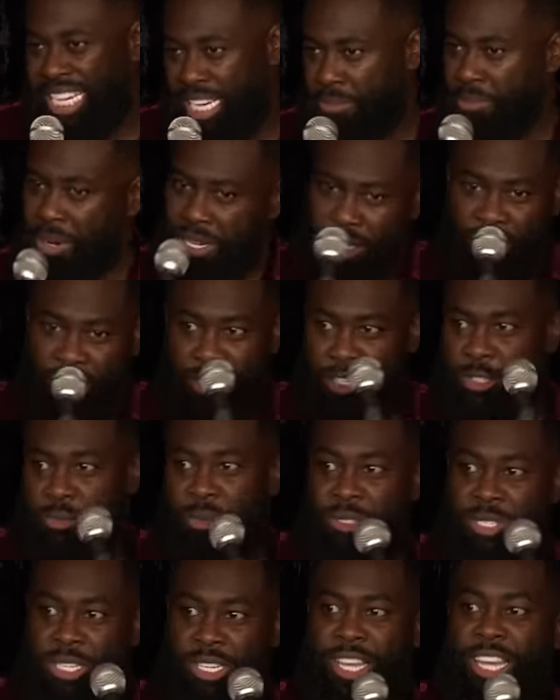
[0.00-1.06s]
it, but you're
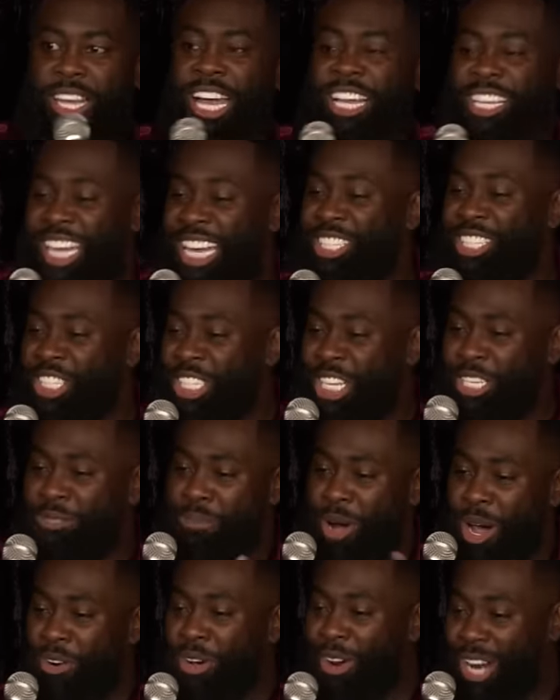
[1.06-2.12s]
supposed to, and she says
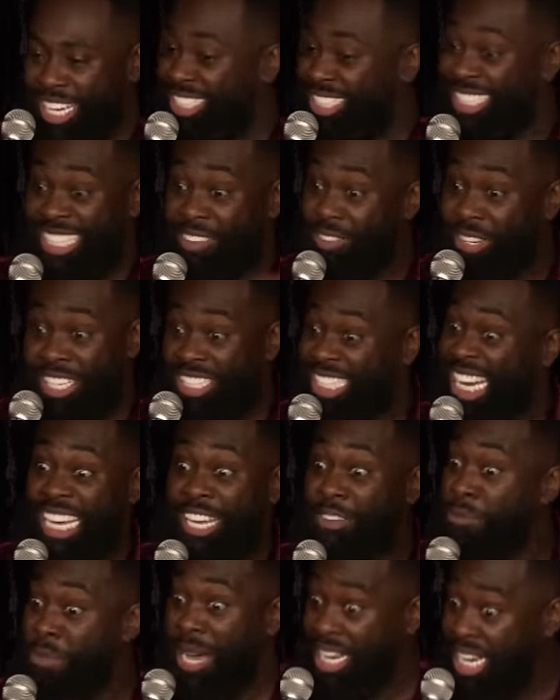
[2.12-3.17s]
borrow like she's ever going, she ain't
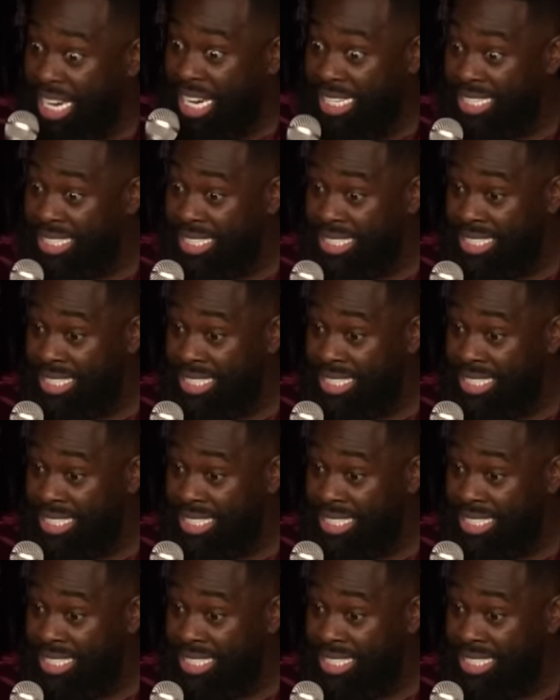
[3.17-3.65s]
giving back nothing.